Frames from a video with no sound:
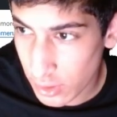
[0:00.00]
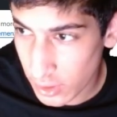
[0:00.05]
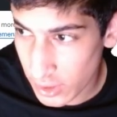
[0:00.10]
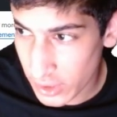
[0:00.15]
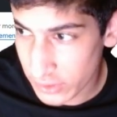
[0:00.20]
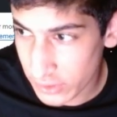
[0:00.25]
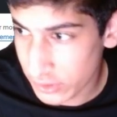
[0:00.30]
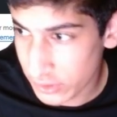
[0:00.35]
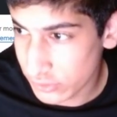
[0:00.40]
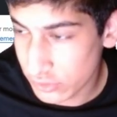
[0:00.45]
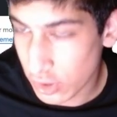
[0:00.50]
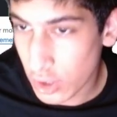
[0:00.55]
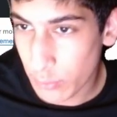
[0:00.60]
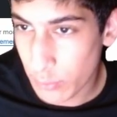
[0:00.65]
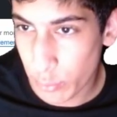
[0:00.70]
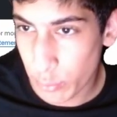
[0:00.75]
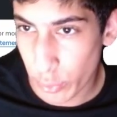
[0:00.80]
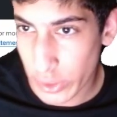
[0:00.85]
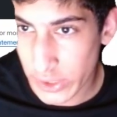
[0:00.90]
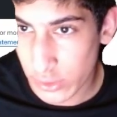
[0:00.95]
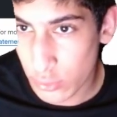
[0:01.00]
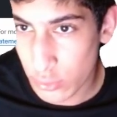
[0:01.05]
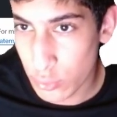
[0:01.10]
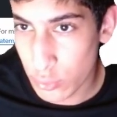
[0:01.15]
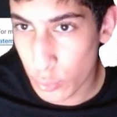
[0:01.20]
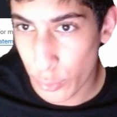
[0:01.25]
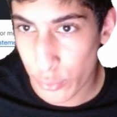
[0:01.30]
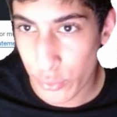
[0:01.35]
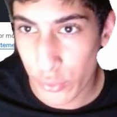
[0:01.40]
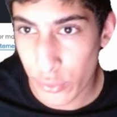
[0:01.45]
at the top right
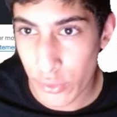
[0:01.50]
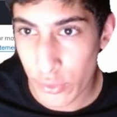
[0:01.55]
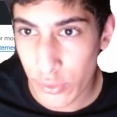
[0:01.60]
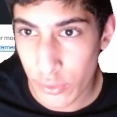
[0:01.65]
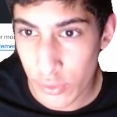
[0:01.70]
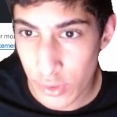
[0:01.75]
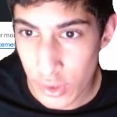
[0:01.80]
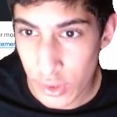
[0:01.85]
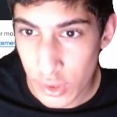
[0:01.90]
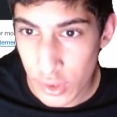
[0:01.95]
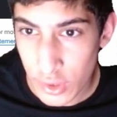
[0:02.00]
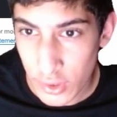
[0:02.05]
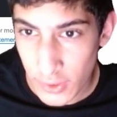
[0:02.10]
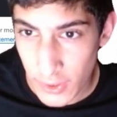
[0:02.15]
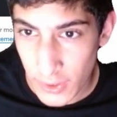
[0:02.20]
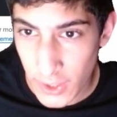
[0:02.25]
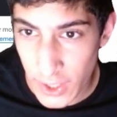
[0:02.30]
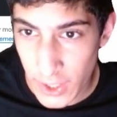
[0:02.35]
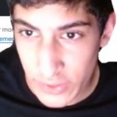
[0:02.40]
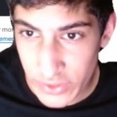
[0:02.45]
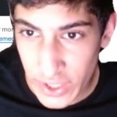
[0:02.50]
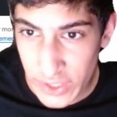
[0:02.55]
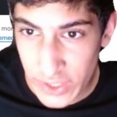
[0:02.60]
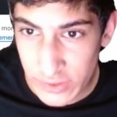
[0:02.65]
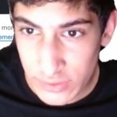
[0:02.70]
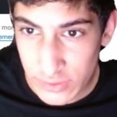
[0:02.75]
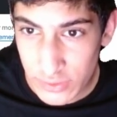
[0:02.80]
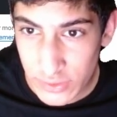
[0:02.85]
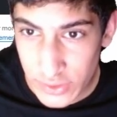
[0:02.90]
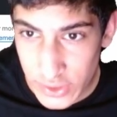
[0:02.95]
corner, and
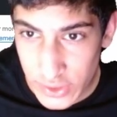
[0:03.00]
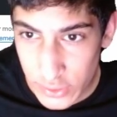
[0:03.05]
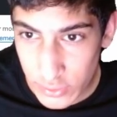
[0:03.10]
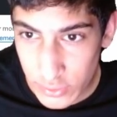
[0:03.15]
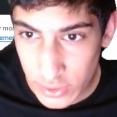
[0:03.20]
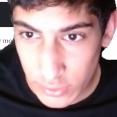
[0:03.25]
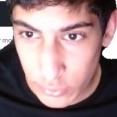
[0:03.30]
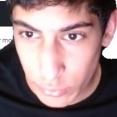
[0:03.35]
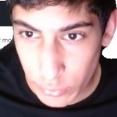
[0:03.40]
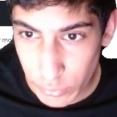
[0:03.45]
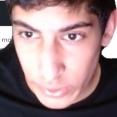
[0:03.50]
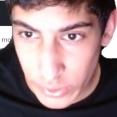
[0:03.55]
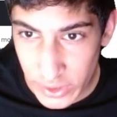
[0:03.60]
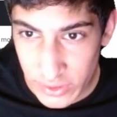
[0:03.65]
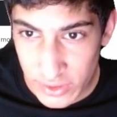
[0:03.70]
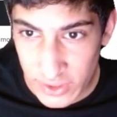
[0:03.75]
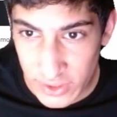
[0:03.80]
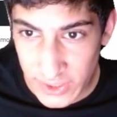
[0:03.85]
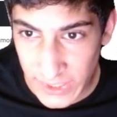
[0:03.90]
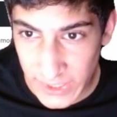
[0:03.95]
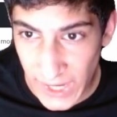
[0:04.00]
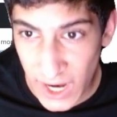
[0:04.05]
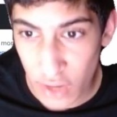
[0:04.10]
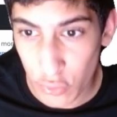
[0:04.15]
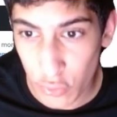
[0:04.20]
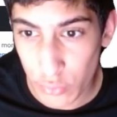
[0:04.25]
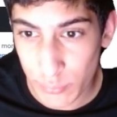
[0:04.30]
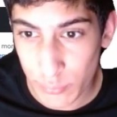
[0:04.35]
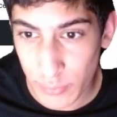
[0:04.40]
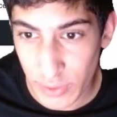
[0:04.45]
then you can create an
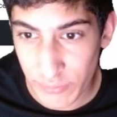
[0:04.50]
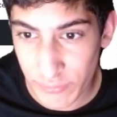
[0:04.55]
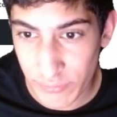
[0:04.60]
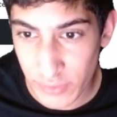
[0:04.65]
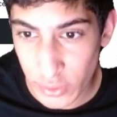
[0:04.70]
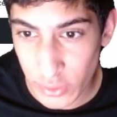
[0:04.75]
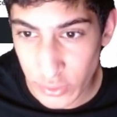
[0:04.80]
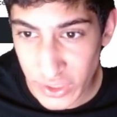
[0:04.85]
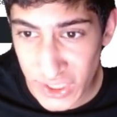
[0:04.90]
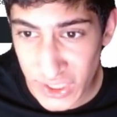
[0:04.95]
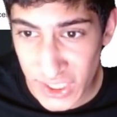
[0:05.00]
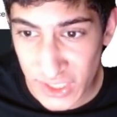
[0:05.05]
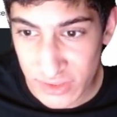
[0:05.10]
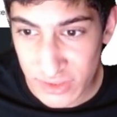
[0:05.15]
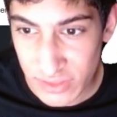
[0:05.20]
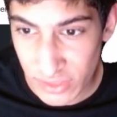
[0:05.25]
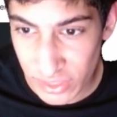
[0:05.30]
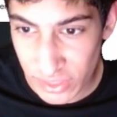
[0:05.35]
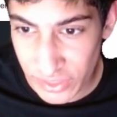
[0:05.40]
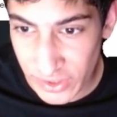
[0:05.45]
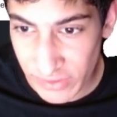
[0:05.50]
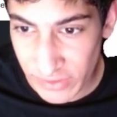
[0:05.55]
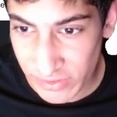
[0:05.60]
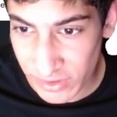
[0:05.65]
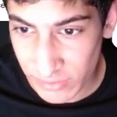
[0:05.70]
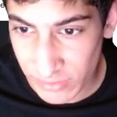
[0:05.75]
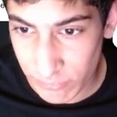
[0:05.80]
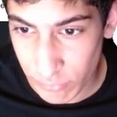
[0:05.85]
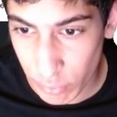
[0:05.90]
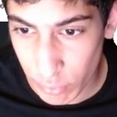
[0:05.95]
account by filling in this
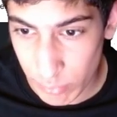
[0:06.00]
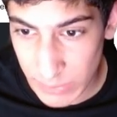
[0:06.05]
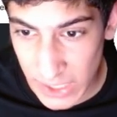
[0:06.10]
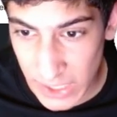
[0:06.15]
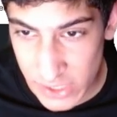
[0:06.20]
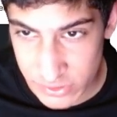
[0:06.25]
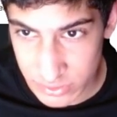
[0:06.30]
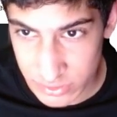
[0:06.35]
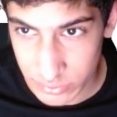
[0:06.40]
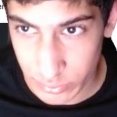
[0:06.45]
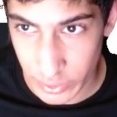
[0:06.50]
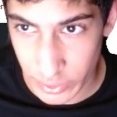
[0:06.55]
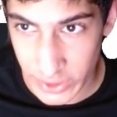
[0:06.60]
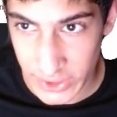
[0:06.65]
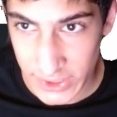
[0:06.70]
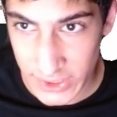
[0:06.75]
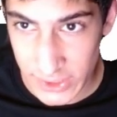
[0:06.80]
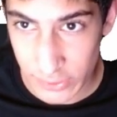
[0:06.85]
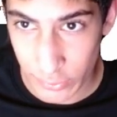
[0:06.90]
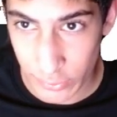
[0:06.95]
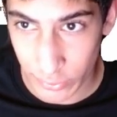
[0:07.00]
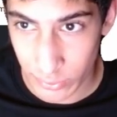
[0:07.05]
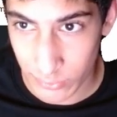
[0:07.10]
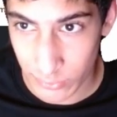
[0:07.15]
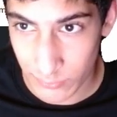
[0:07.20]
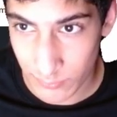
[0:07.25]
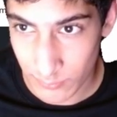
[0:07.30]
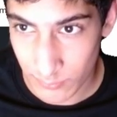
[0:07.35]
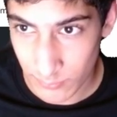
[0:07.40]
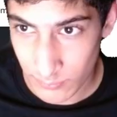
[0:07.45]
information right here.
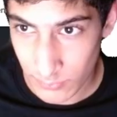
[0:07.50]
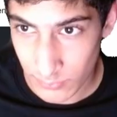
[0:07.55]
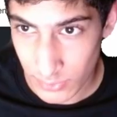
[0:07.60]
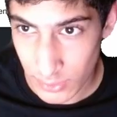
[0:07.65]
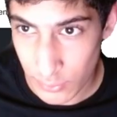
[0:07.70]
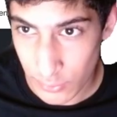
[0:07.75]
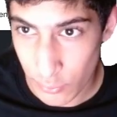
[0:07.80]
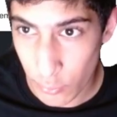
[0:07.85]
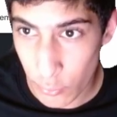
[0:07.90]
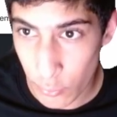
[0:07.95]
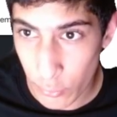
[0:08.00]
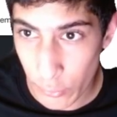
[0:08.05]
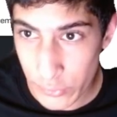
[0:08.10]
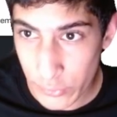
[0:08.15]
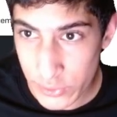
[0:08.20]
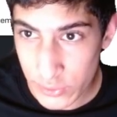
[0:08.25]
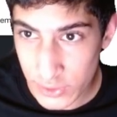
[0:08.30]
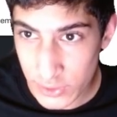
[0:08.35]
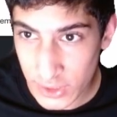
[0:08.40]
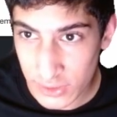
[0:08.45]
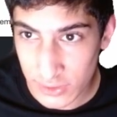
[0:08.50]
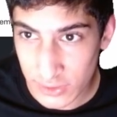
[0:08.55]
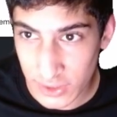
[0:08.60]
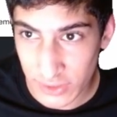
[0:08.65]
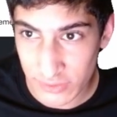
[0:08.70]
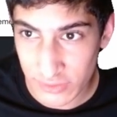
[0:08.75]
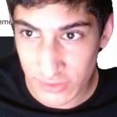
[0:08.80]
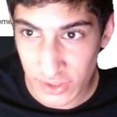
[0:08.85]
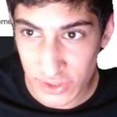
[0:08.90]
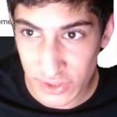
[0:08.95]
Or you can
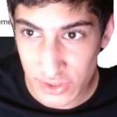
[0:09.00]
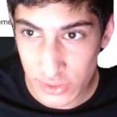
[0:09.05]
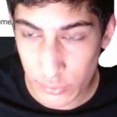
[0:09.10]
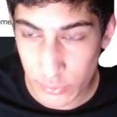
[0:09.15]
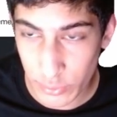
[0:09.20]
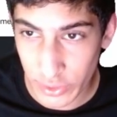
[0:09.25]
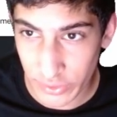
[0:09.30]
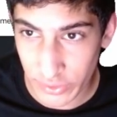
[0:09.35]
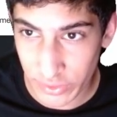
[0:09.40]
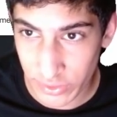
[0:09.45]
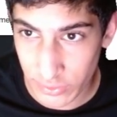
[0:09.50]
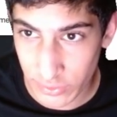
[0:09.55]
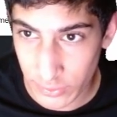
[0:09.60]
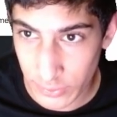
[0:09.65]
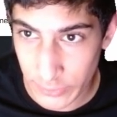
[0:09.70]
continue with